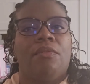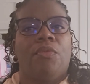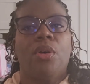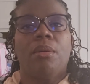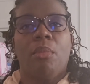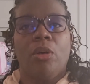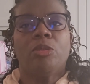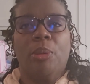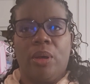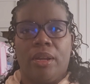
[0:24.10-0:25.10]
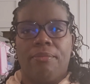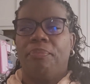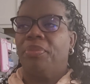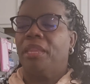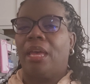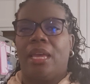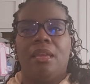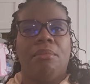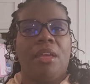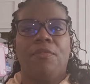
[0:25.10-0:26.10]
For the most part, I
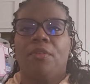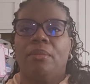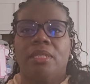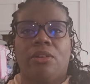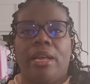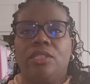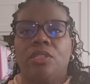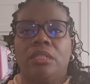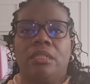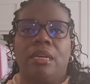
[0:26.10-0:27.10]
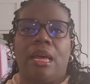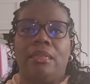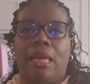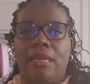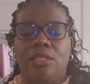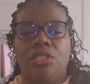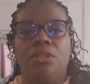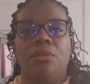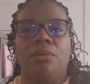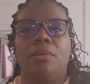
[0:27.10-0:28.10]
am a from scratch cook. I like
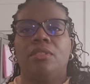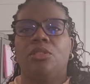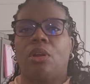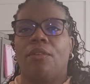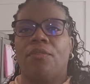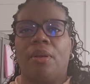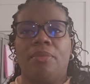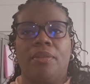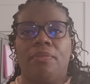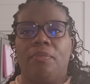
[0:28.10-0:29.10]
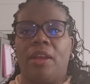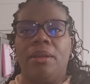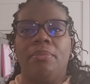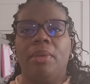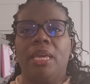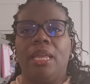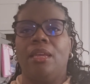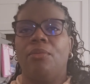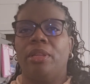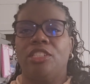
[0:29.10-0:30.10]
to start from the very
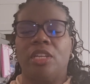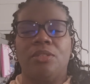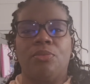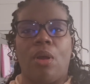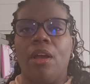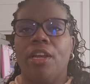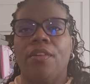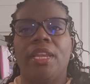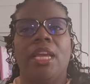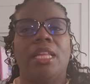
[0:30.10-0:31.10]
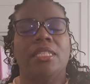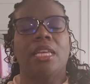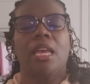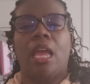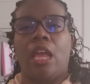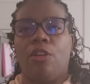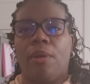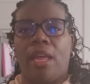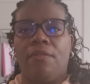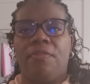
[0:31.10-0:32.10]
beginning with just raw ingredients and
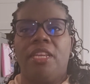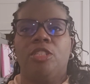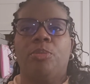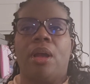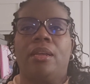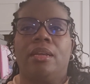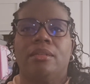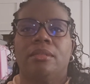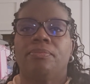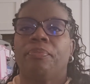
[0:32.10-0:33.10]
create a finished product.